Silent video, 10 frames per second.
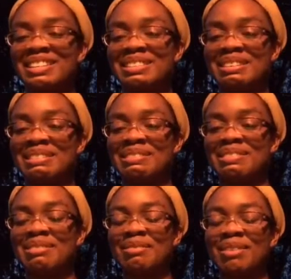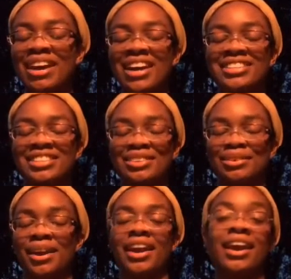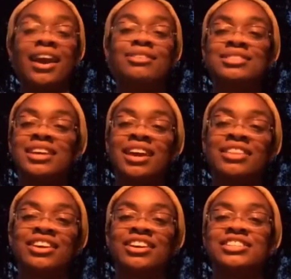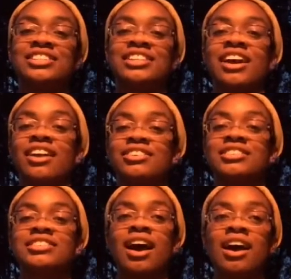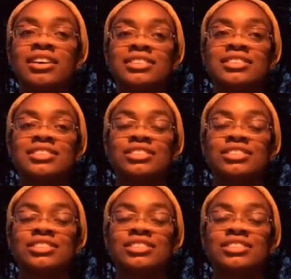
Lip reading: So we got to hang out together. She got her socks.